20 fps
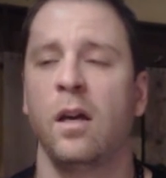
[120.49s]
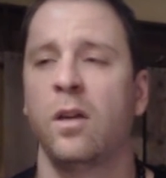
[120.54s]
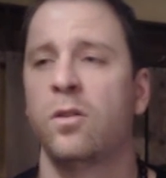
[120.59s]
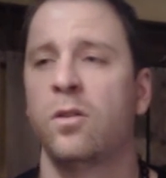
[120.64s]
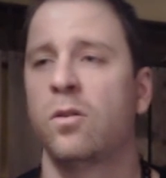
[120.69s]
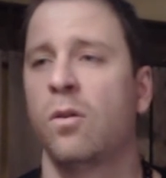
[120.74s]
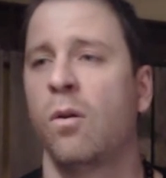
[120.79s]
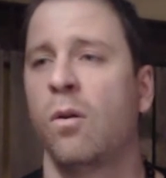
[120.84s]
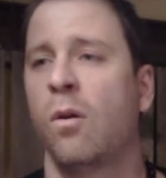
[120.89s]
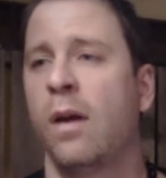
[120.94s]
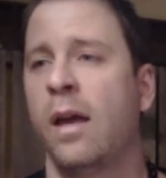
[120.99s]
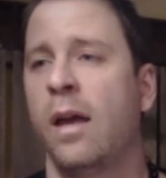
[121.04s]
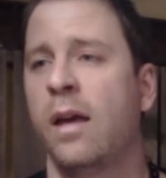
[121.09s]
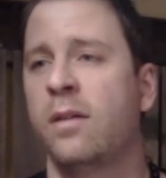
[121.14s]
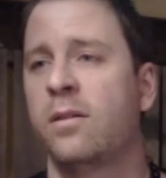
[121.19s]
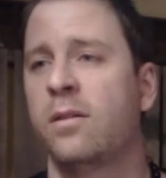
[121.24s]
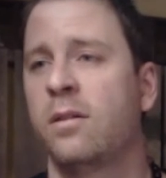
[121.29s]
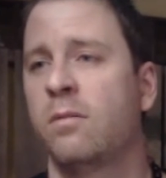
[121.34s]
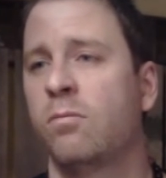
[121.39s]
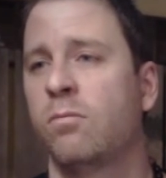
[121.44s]
So
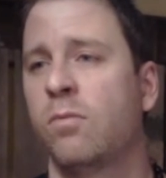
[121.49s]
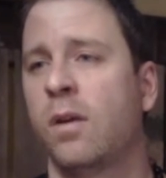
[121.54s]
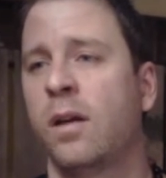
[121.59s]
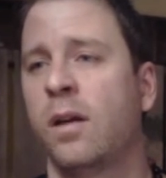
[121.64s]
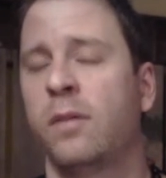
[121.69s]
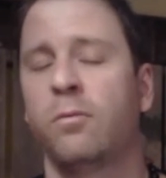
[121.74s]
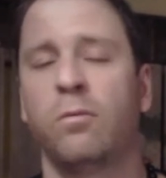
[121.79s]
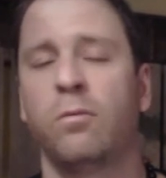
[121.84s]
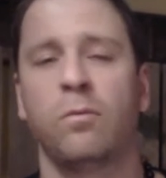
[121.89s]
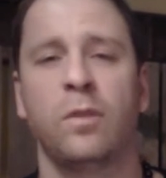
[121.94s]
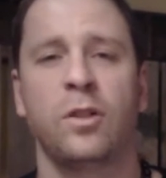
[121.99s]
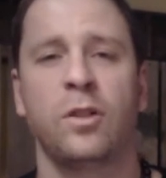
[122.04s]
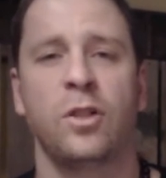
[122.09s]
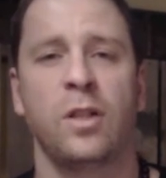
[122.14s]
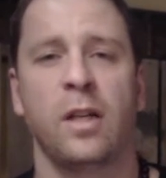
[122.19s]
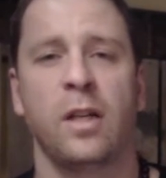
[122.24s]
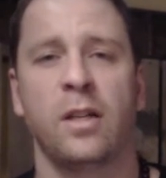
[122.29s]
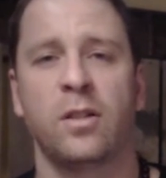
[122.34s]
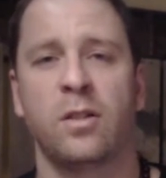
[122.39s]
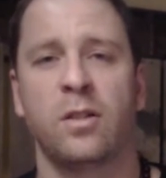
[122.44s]
hence why we
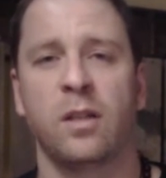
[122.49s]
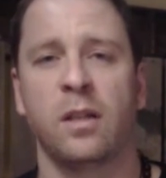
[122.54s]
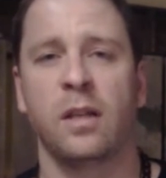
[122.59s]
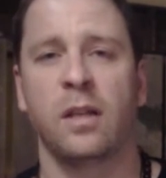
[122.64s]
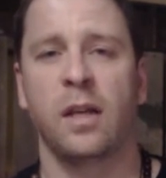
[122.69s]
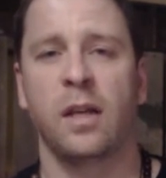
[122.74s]
changed